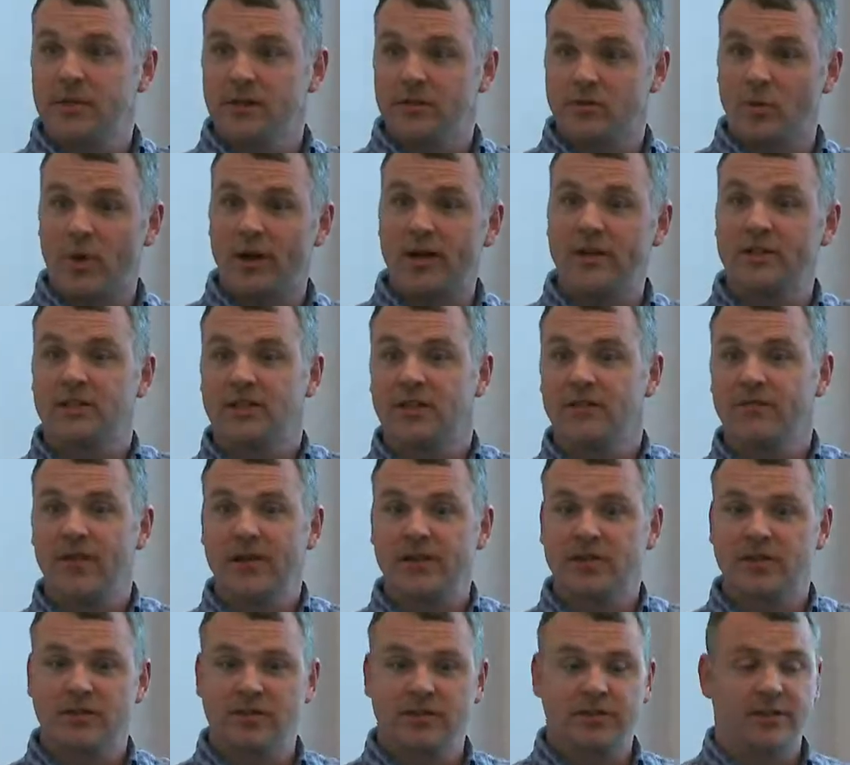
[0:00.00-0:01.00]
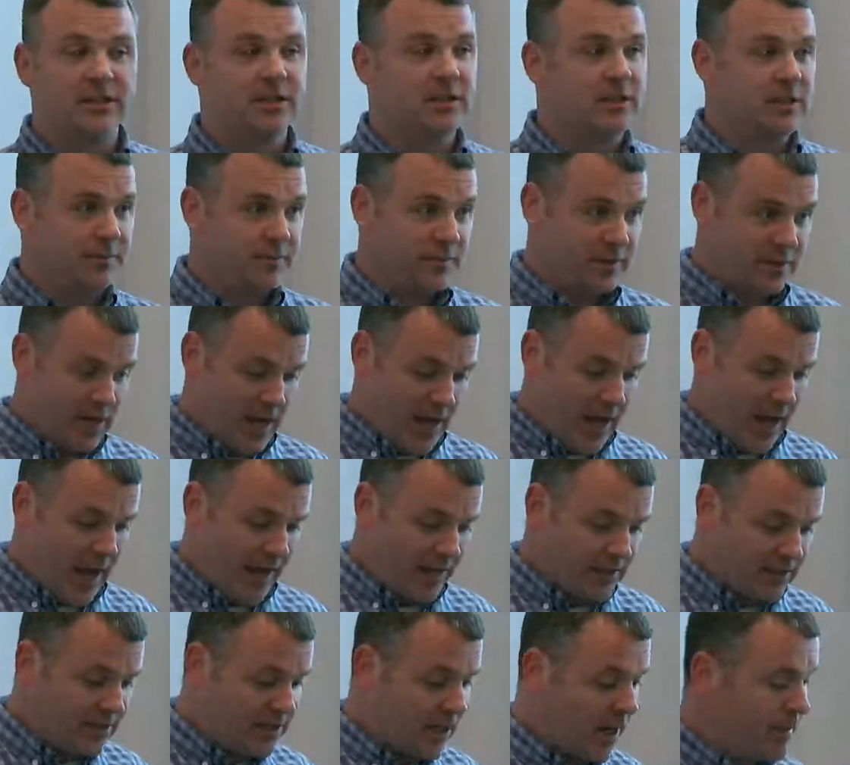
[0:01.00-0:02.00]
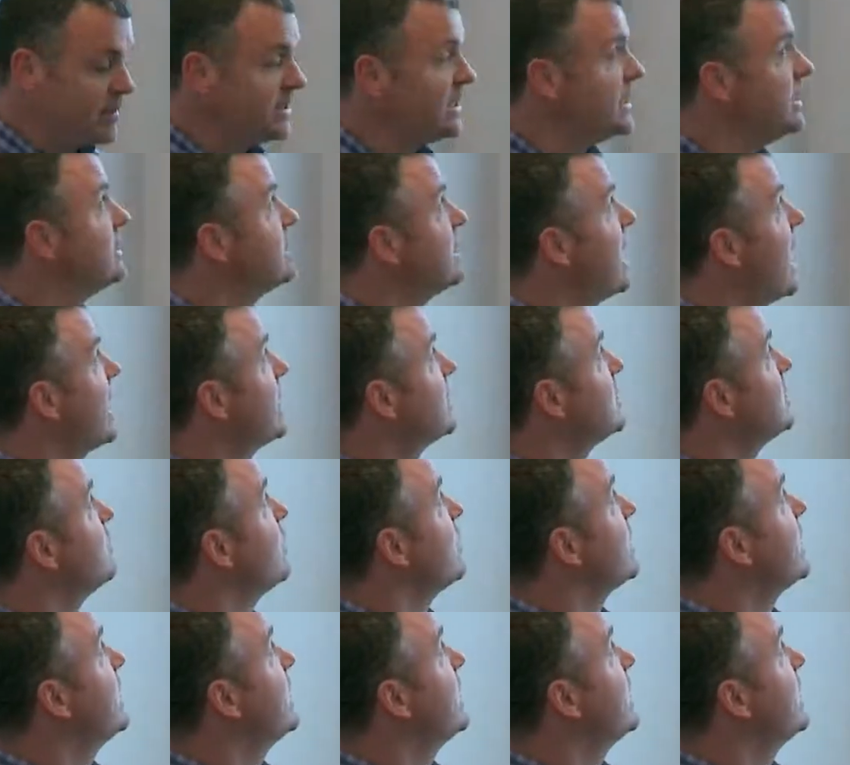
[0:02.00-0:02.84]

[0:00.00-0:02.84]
as well as conventional systems. And some of these actually were